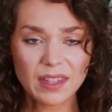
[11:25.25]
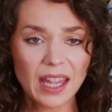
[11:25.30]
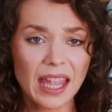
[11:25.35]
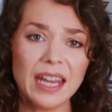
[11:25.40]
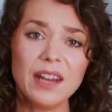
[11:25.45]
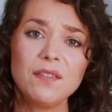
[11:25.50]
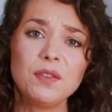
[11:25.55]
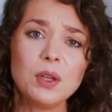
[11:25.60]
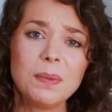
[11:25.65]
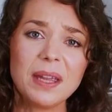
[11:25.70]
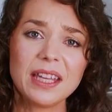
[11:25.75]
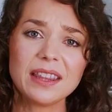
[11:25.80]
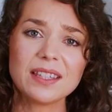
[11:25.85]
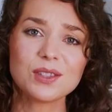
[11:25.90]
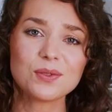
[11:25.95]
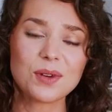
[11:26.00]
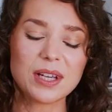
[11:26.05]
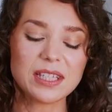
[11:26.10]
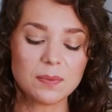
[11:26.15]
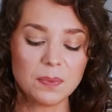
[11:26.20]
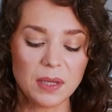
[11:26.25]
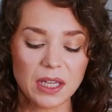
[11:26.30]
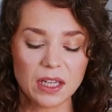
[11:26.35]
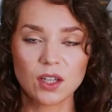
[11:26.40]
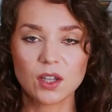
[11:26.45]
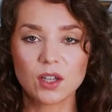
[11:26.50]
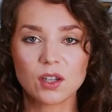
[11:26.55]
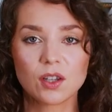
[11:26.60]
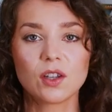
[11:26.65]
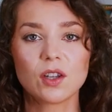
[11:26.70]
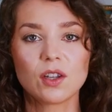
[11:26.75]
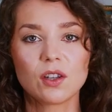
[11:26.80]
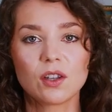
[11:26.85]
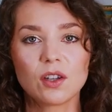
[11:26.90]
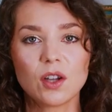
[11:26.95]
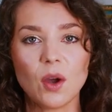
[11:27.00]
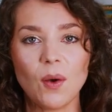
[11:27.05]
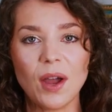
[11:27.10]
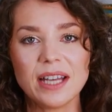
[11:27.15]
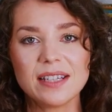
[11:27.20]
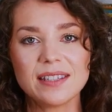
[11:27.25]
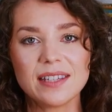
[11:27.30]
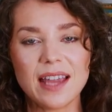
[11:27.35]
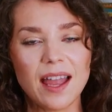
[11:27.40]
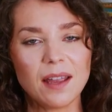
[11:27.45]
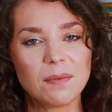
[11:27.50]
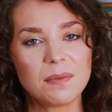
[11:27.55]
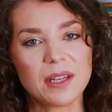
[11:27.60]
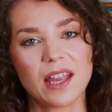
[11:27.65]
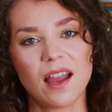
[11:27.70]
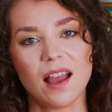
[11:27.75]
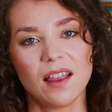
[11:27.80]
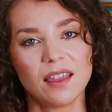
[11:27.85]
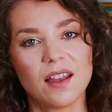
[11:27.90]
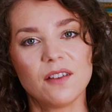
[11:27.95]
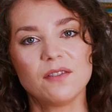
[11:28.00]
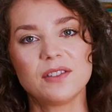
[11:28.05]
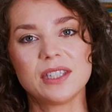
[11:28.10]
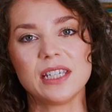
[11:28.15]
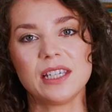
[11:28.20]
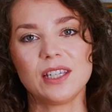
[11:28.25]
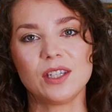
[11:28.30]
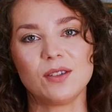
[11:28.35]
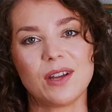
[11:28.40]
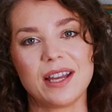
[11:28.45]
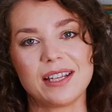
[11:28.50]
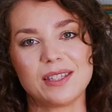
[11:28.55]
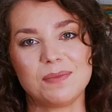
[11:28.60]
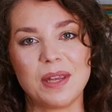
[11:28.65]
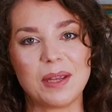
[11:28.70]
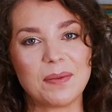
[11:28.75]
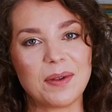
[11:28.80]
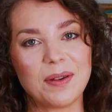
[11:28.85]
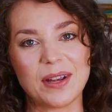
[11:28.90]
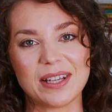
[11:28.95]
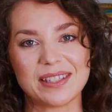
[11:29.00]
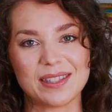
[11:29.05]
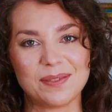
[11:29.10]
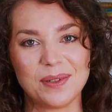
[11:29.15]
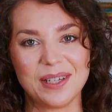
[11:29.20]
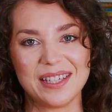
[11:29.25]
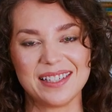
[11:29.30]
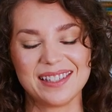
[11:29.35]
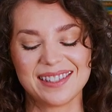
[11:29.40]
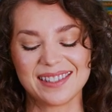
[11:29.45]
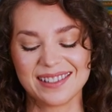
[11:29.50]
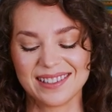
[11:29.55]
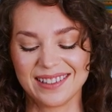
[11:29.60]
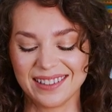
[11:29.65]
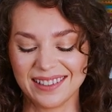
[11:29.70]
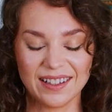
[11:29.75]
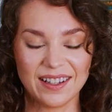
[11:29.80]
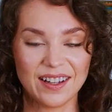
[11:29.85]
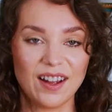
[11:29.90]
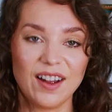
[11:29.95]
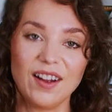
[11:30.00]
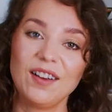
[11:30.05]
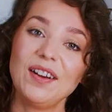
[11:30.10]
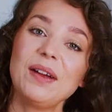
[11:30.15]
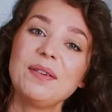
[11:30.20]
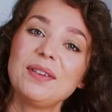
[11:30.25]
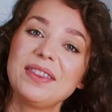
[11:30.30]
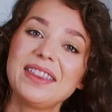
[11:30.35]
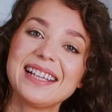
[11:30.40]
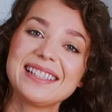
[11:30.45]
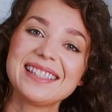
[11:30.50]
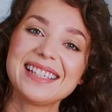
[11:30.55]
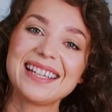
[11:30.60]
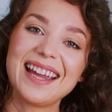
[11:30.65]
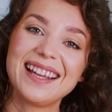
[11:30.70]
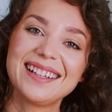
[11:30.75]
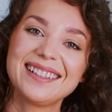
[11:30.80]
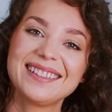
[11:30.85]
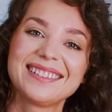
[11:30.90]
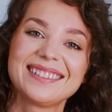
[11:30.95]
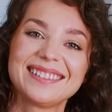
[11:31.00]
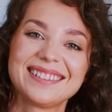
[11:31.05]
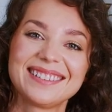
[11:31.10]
And if you make this recipe, go ahead and tag me. I love seeing you guys make my recipes. All right, well, thanks again.